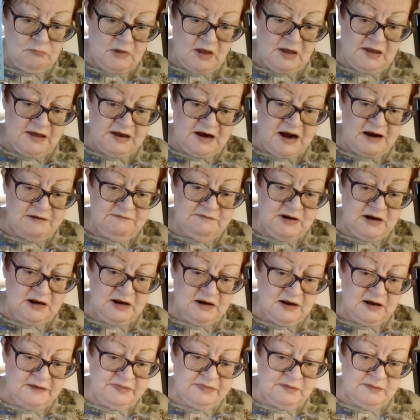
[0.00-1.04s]
Again, I really
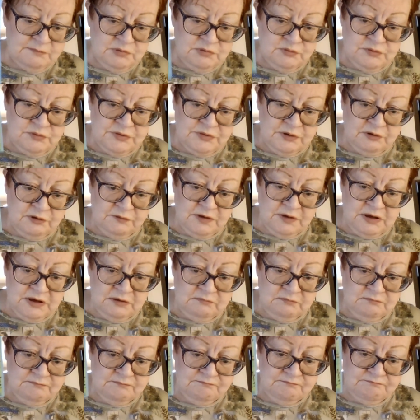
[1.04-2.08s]
like the blue and the
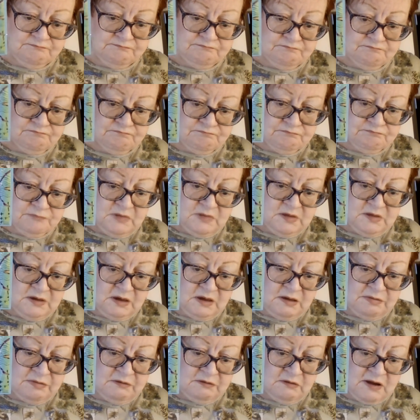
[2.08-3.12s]
green
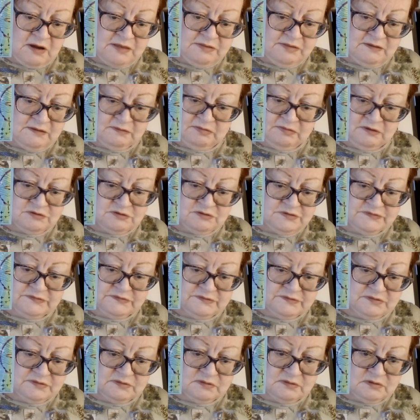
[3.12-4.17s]
together. I think they're
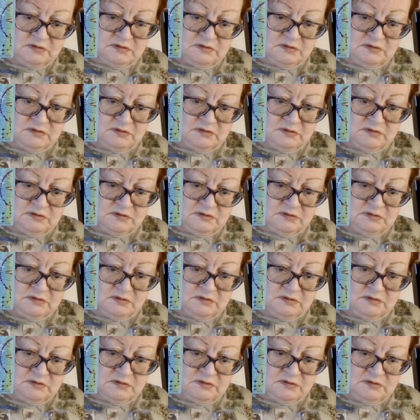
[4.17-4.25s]
just